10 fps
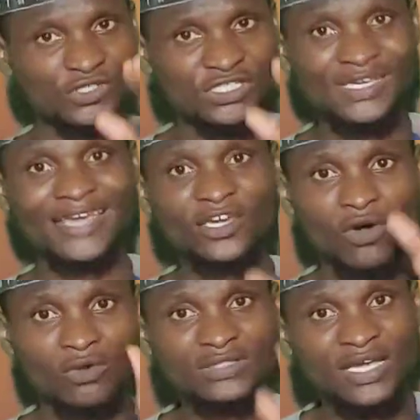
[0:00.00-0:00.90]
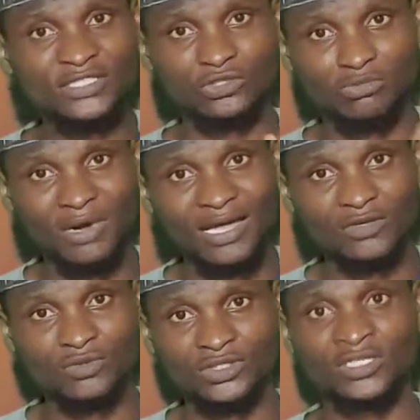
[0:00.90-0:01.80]
you see any content in Yoruba
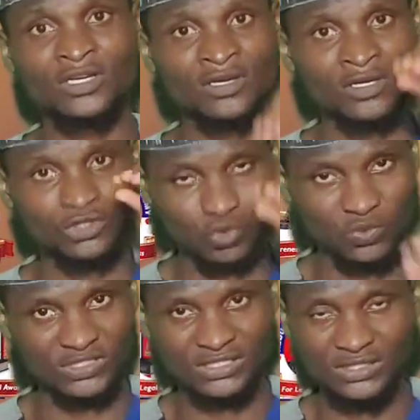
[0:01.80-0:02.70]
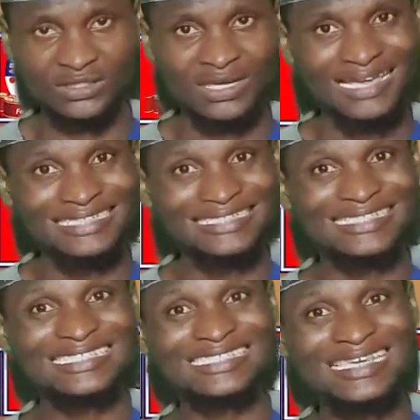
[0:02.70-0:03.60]
language, you will see the
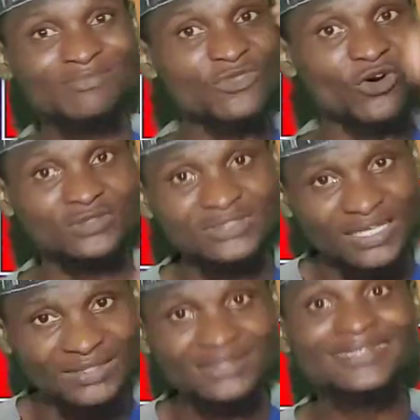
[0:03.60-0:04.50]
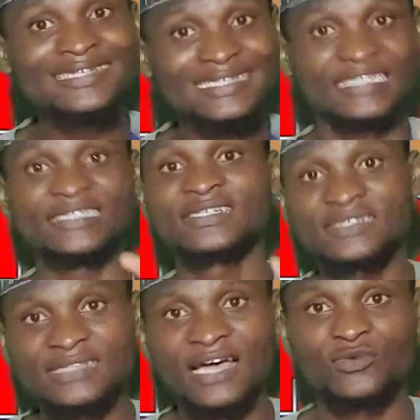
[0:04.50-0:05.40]
same content in
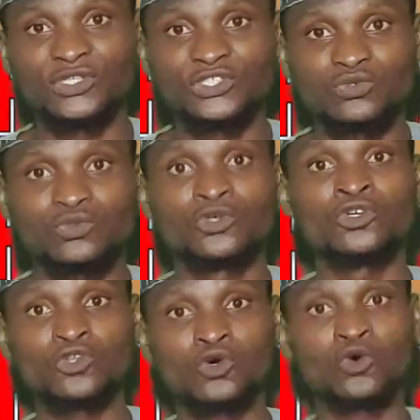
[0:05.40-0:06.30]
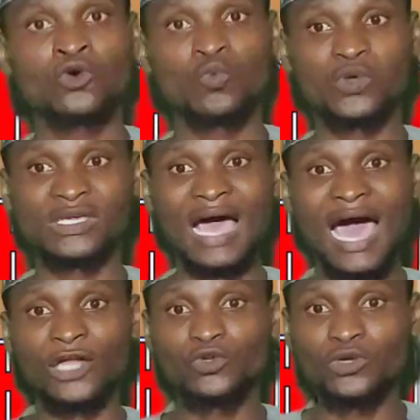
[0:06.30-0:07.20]
English language too. So we
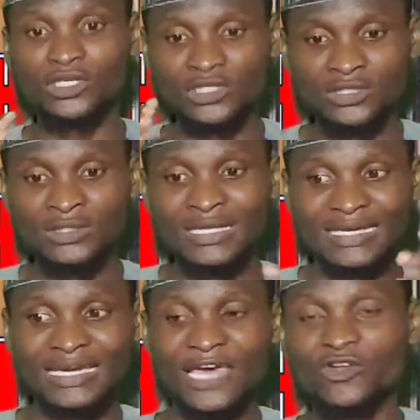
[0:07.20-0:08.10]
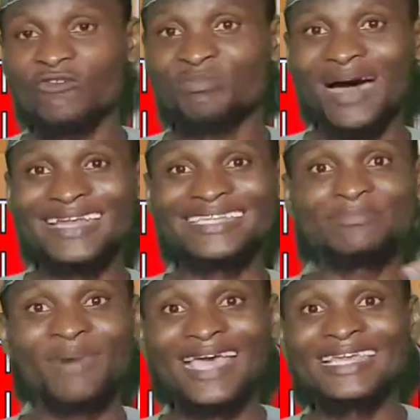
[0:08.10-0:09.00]
are doing a kind of
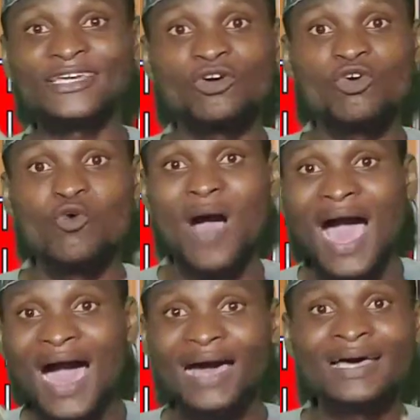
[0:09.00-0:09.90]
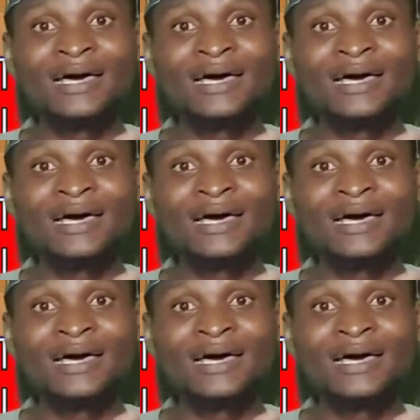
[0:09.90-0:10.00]
bilingual